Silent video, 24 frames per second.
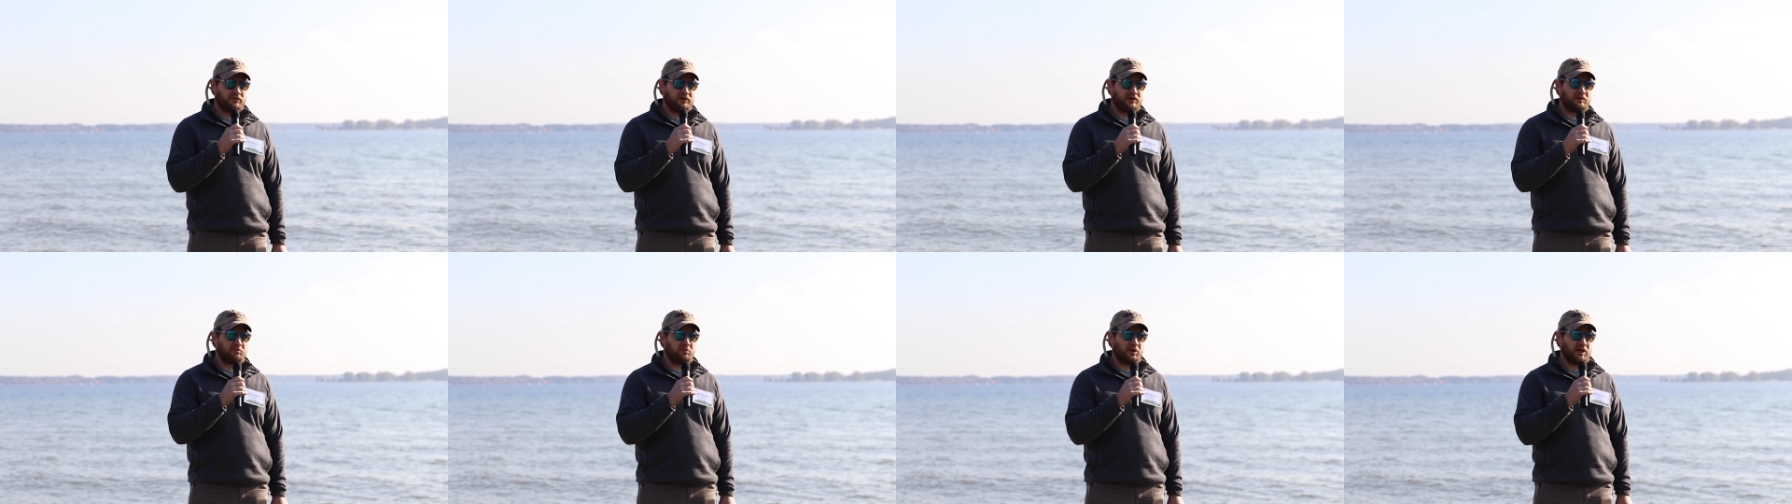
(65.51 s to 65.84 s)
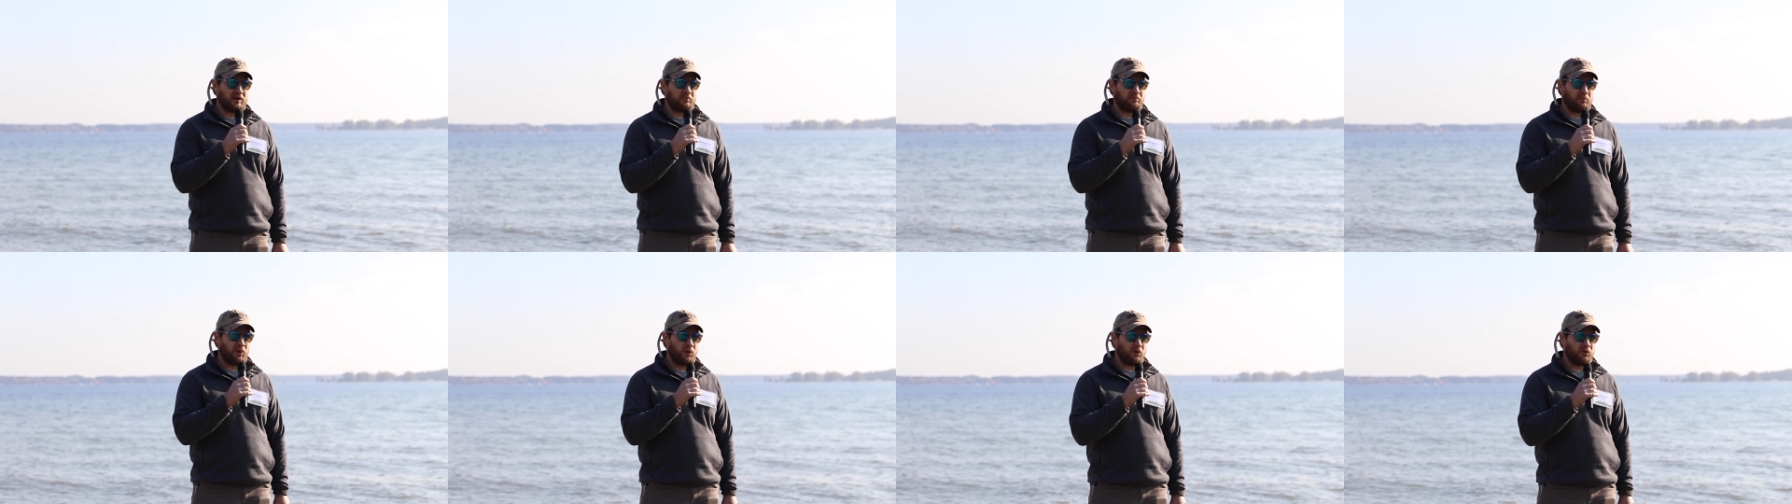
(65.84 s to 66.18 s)
really
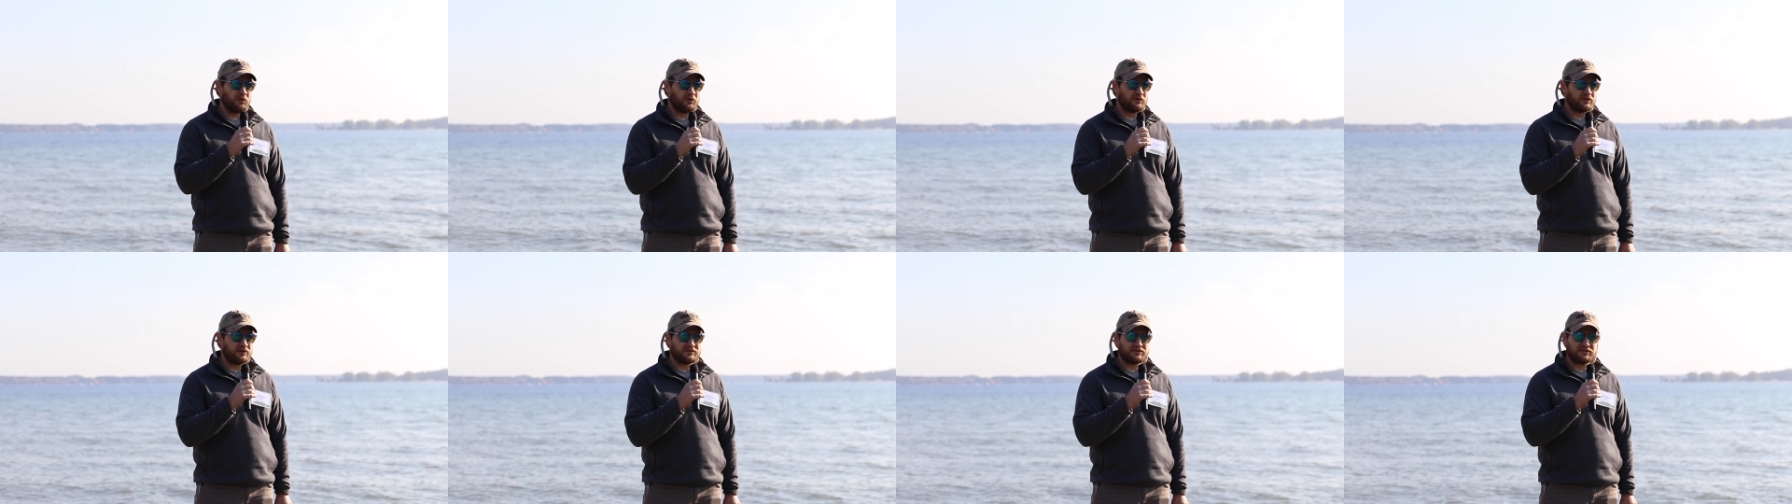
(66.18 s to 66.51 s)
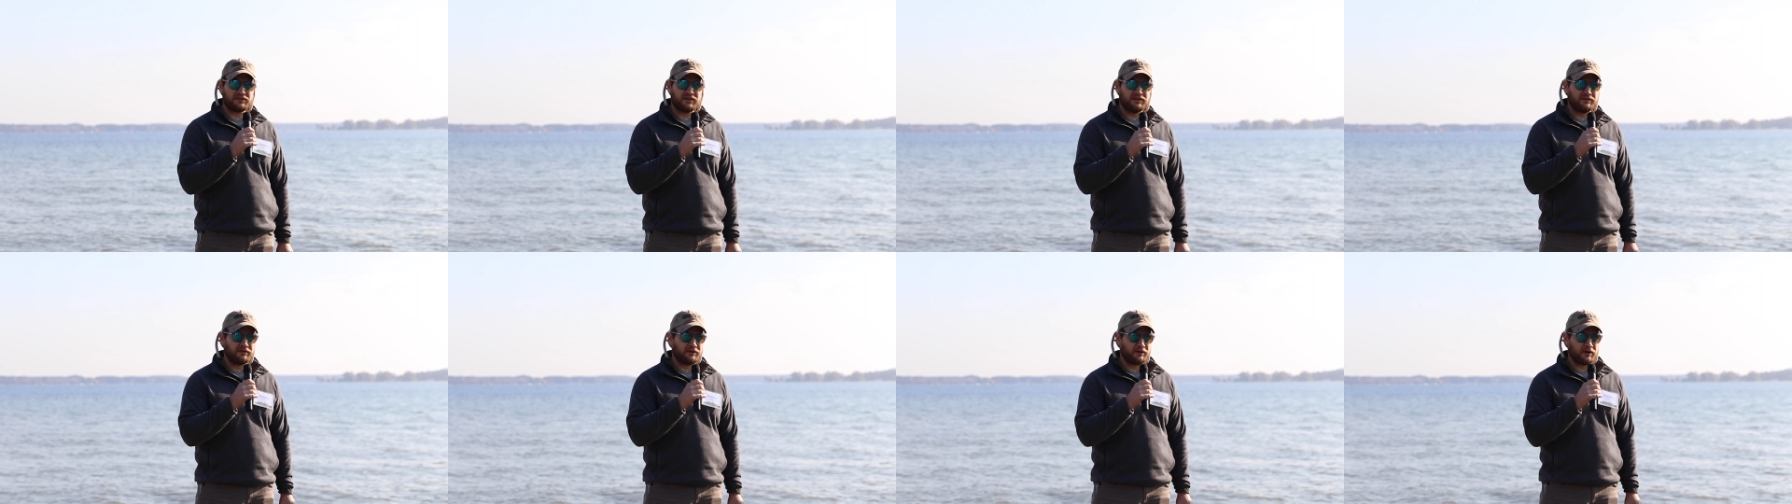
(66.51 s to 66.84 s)
big
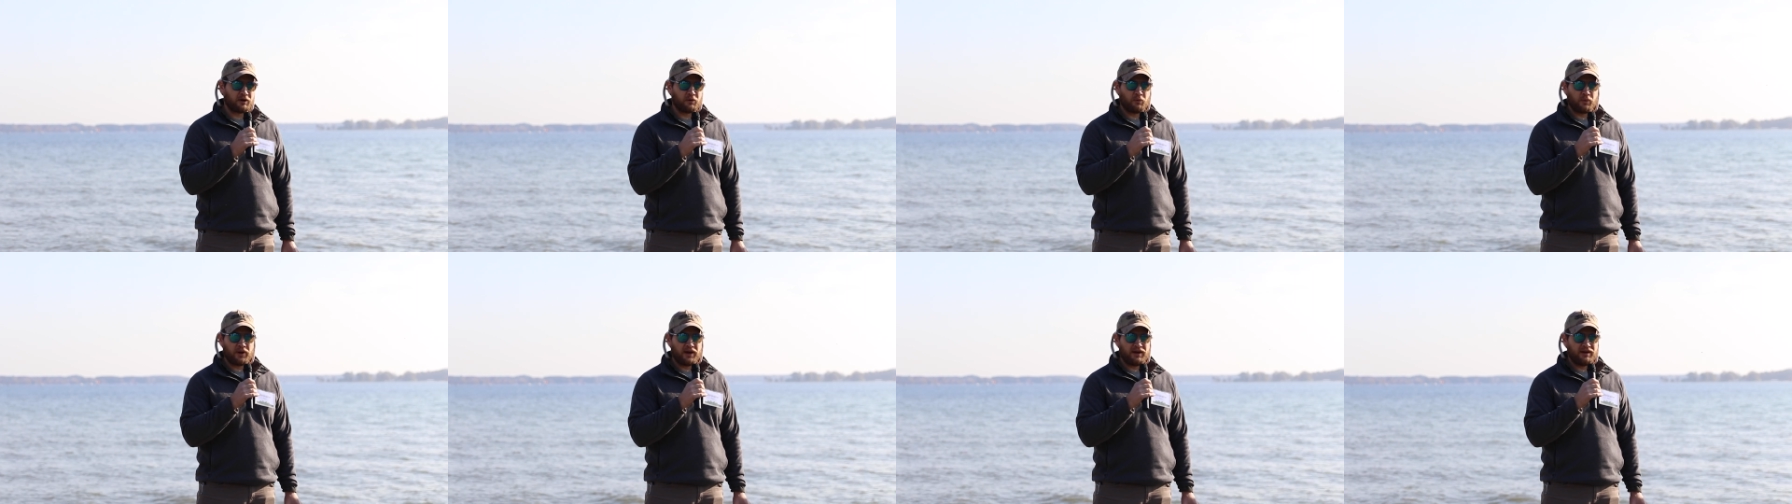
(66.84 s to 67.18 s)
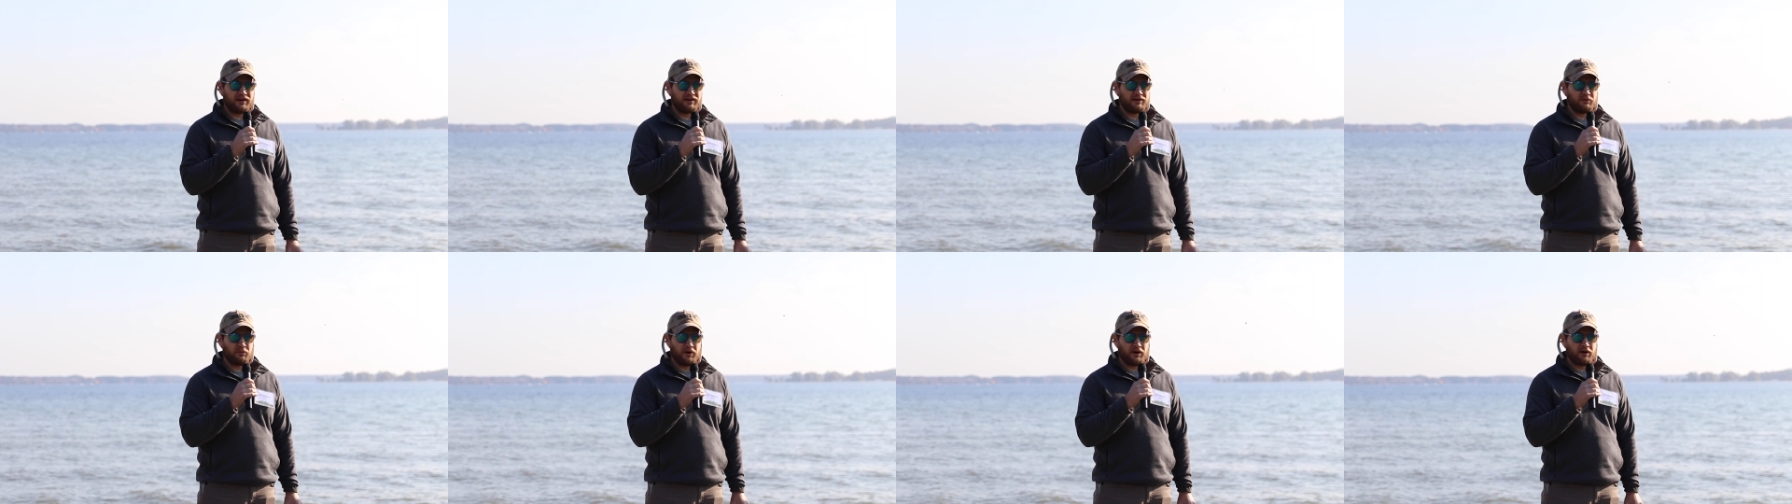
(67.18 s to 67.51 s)
boulders and they're going to
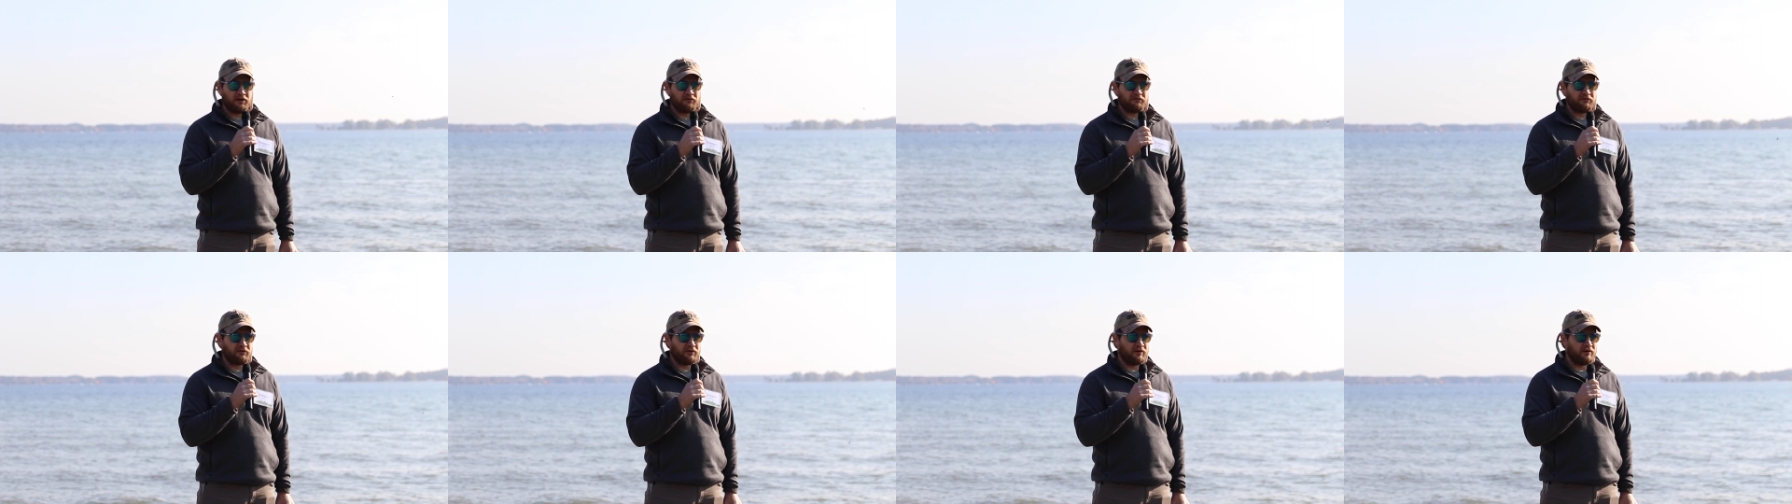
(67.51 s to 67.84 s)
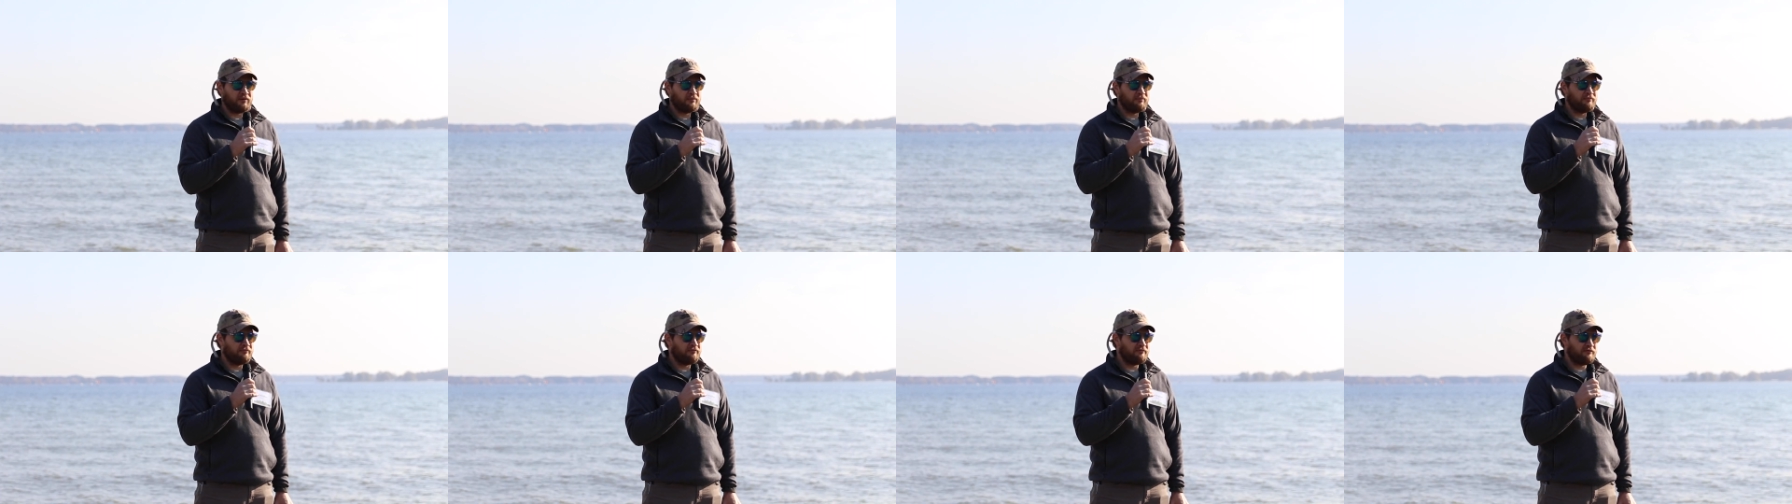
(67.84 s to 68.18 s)
weigh anywhere
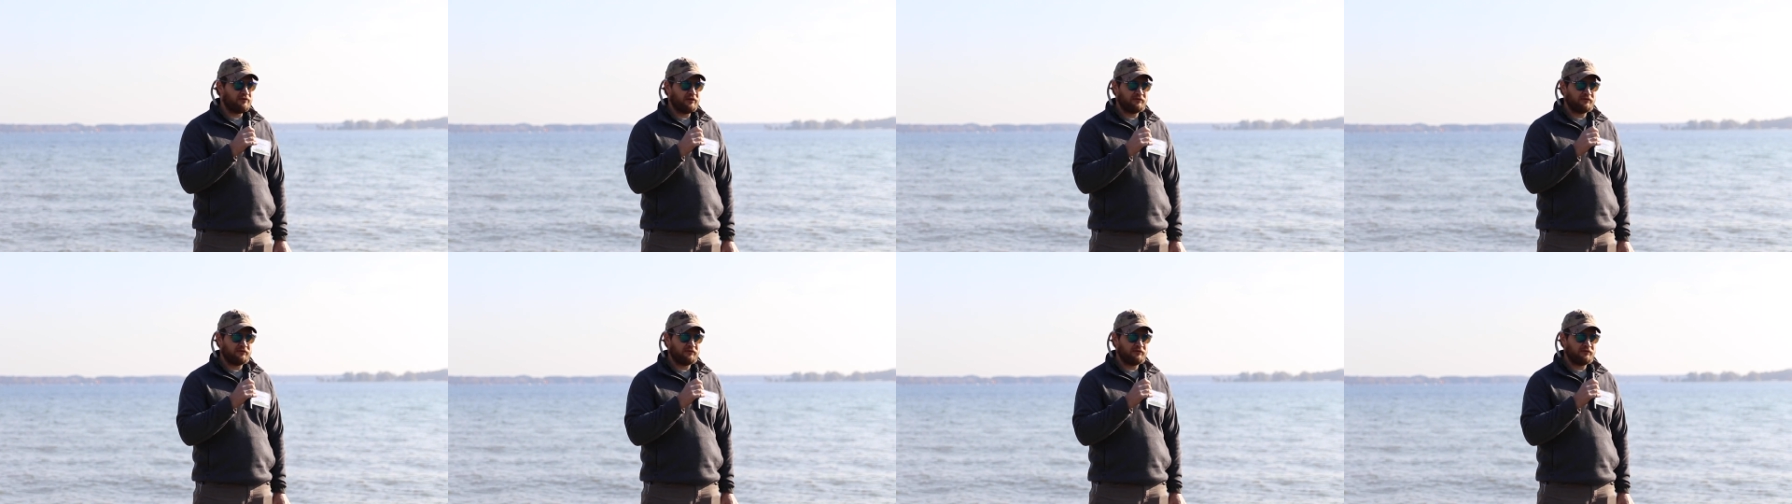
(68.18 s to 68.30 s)
from